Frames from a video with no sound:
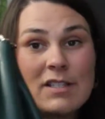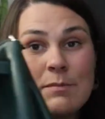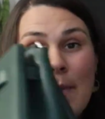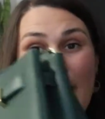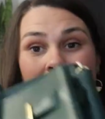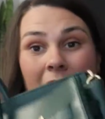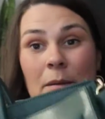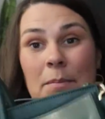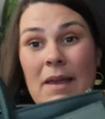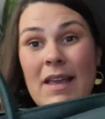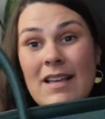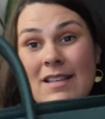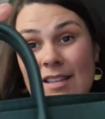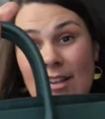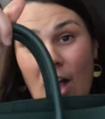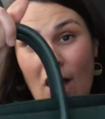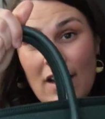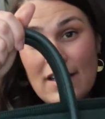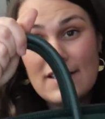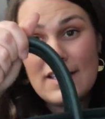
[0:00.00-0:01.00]
this bag
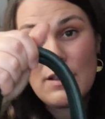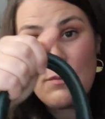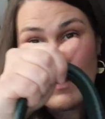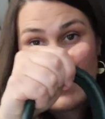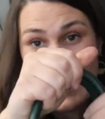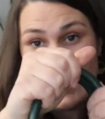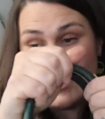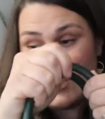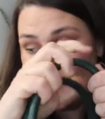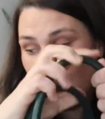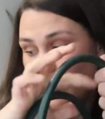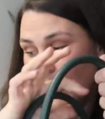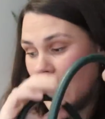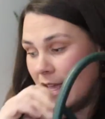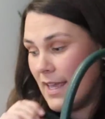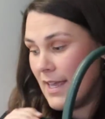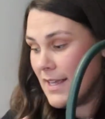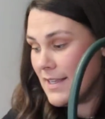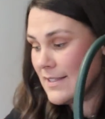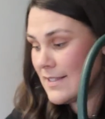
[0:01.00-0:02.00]
because honestly what I do
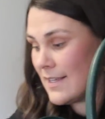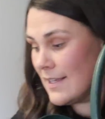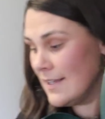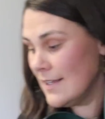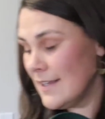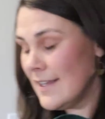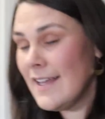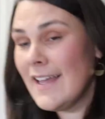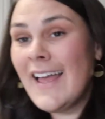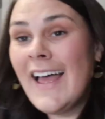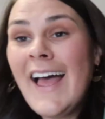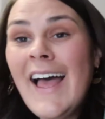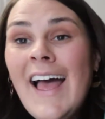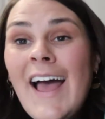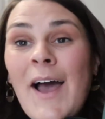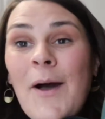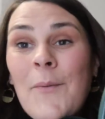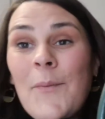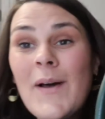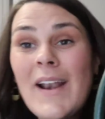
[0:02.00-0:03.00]
is,
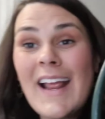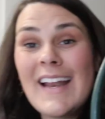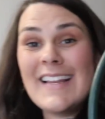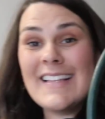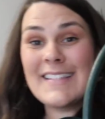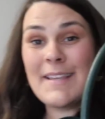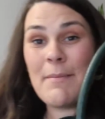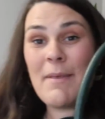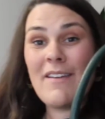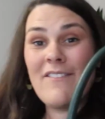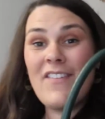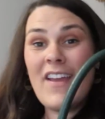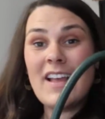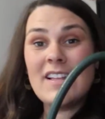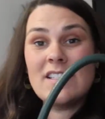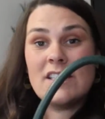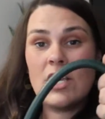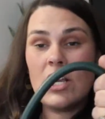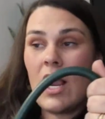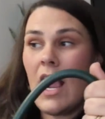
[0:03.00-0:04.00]
when I need something
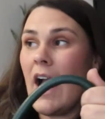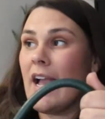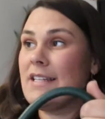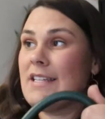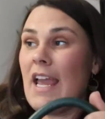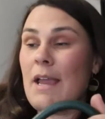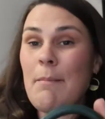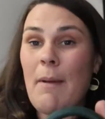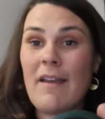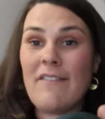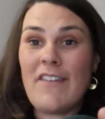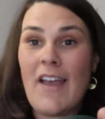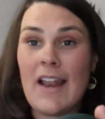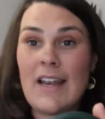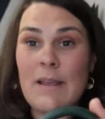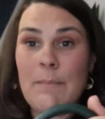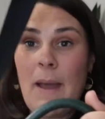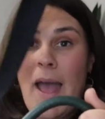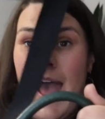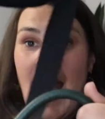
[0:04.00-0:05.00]
fancier, I take my
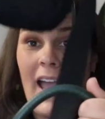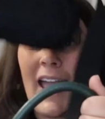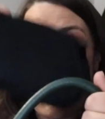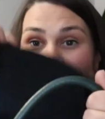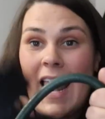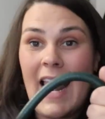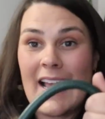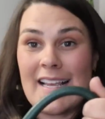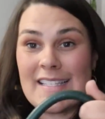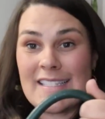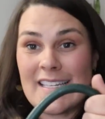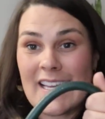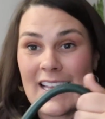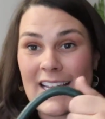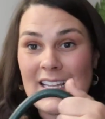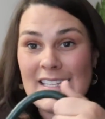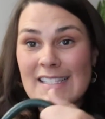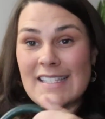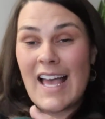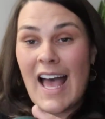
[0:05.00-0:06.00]
fanny pack and I stick
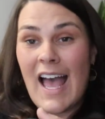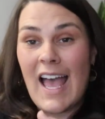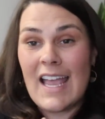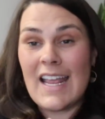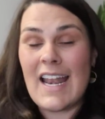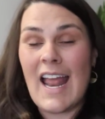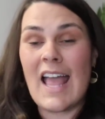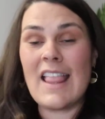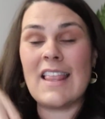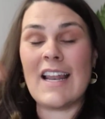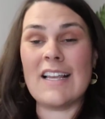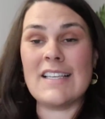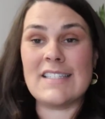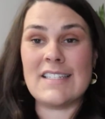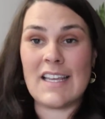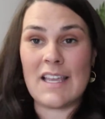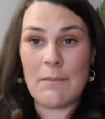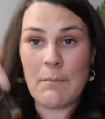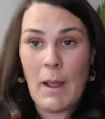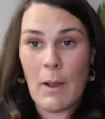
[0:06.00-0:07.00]
it inside, and then I
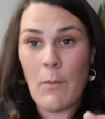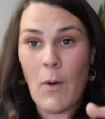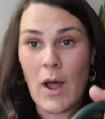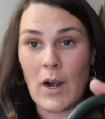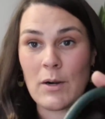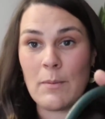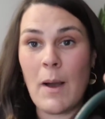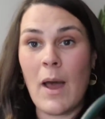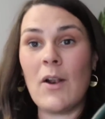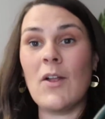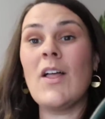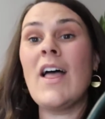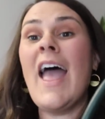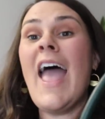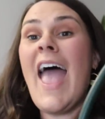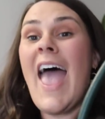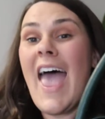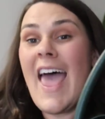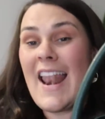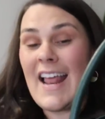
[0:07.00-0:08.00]
stick in my water bottle,
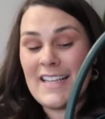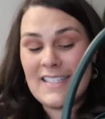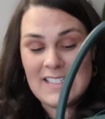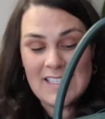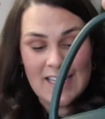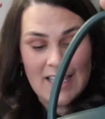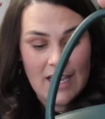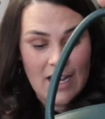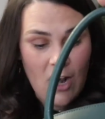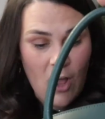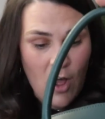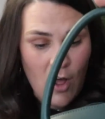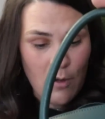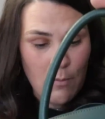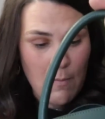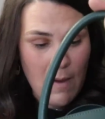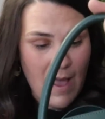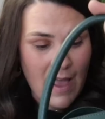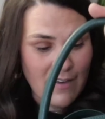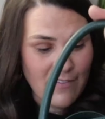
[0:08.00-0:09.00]
and I stick in
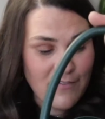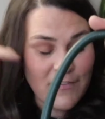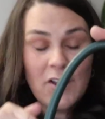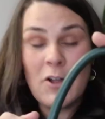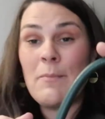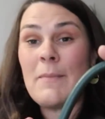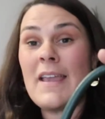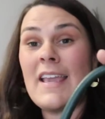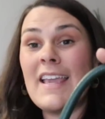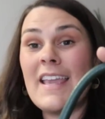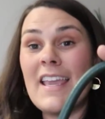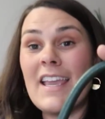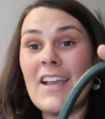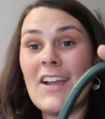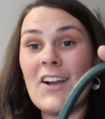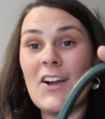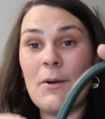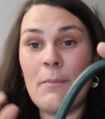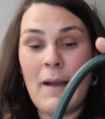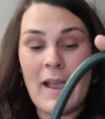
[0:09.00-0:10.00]
all my filming
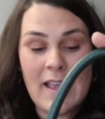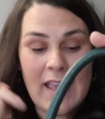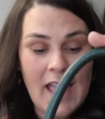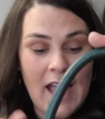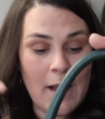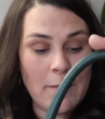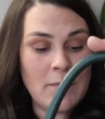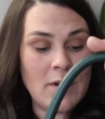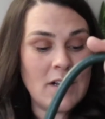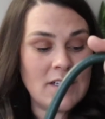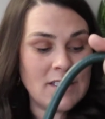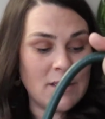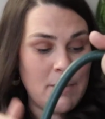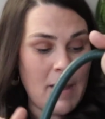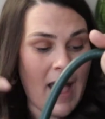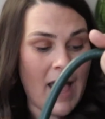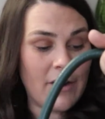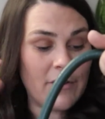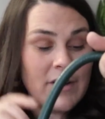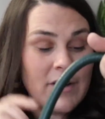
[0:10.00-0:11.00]
gear, my cameras, the
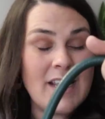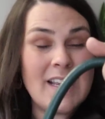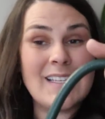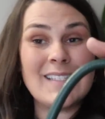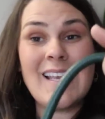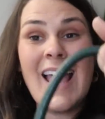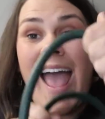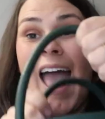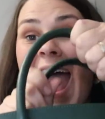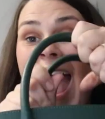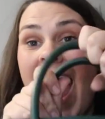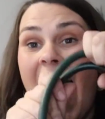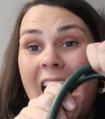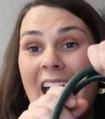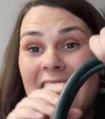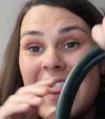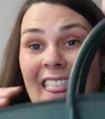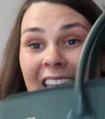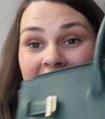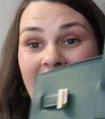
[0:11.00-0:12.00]
batteries,
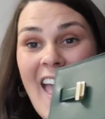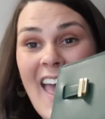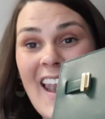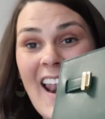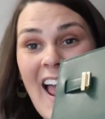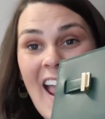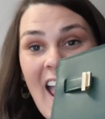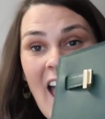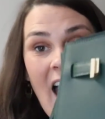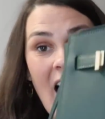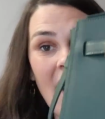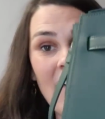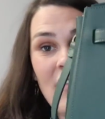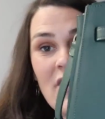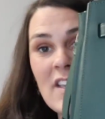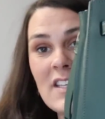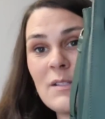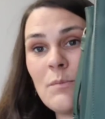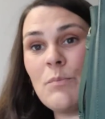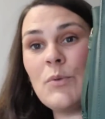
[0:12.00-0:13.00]
and then I
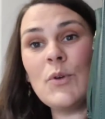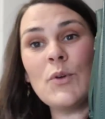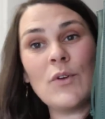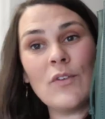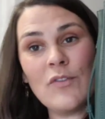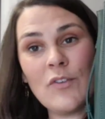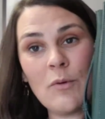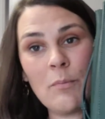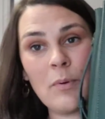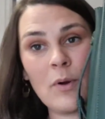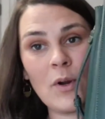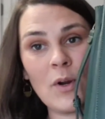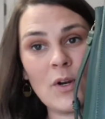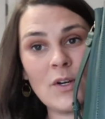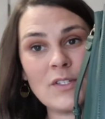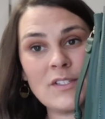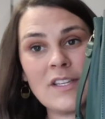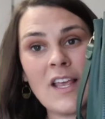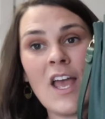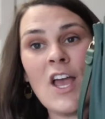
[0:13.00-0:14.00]
have this beautiful
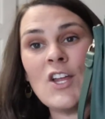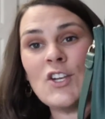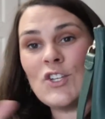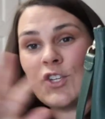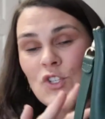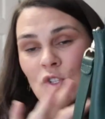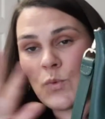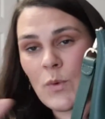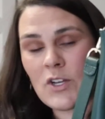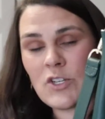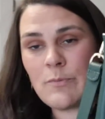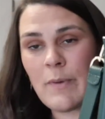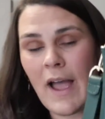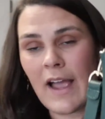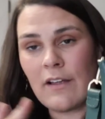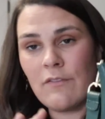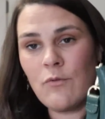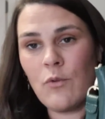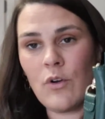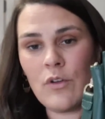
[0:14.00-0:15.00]
purse to switch
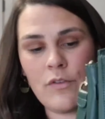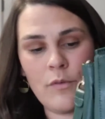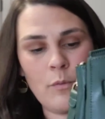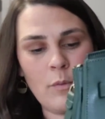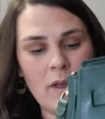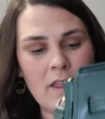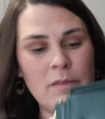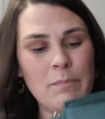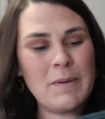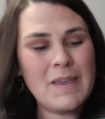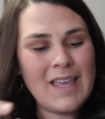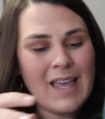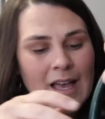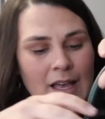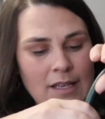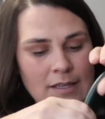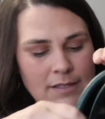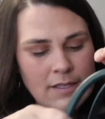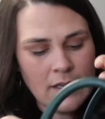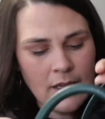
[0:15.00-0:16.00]
back and forth with
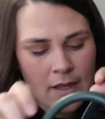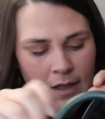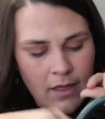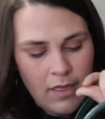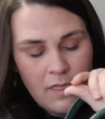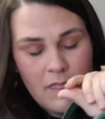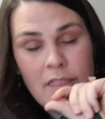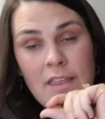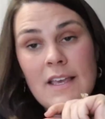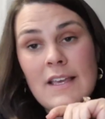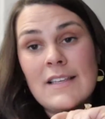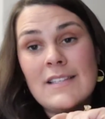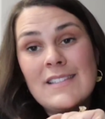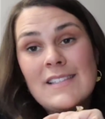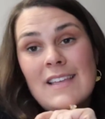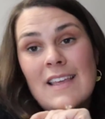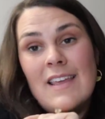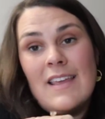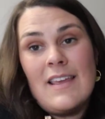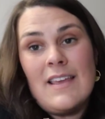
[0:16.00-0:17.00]
because
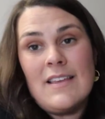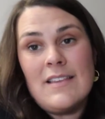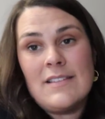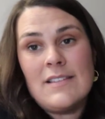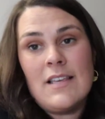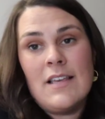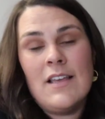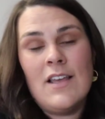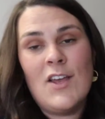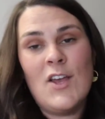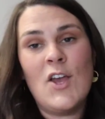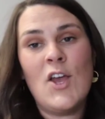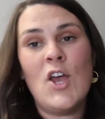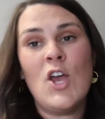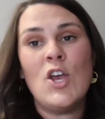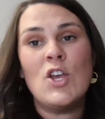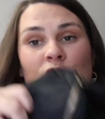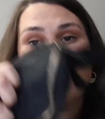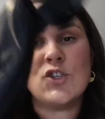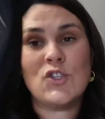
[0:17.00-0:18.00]
this is
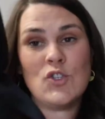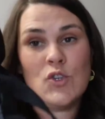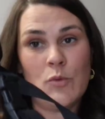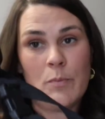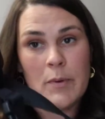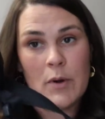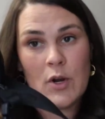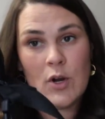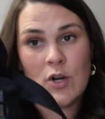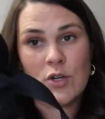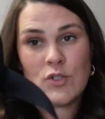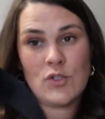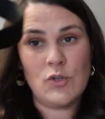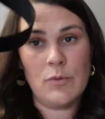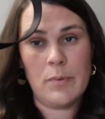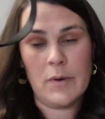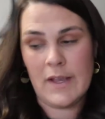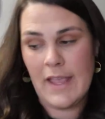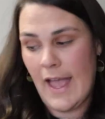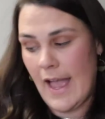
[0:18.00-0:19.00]
super,
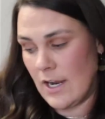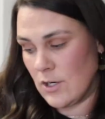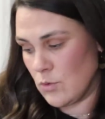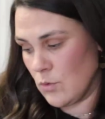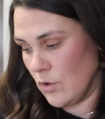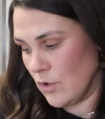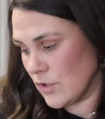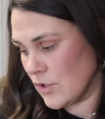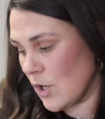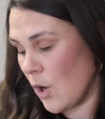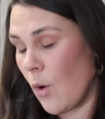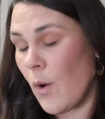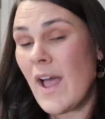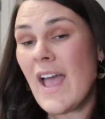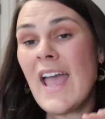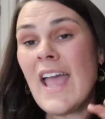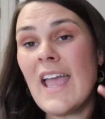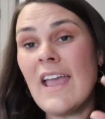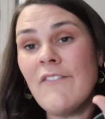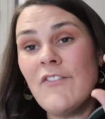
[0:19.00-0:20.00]
super casual. So
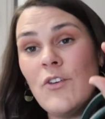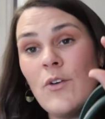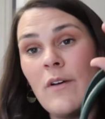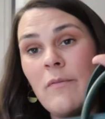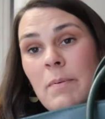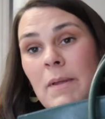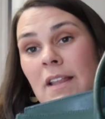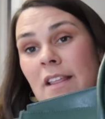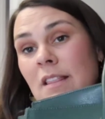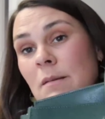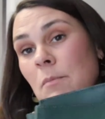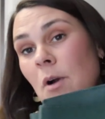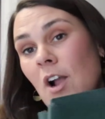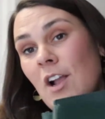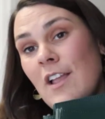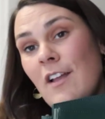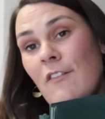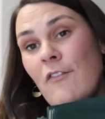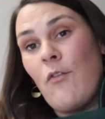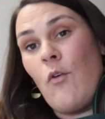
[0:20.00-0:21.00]
if you have been in the
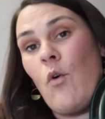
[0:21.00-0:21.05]
market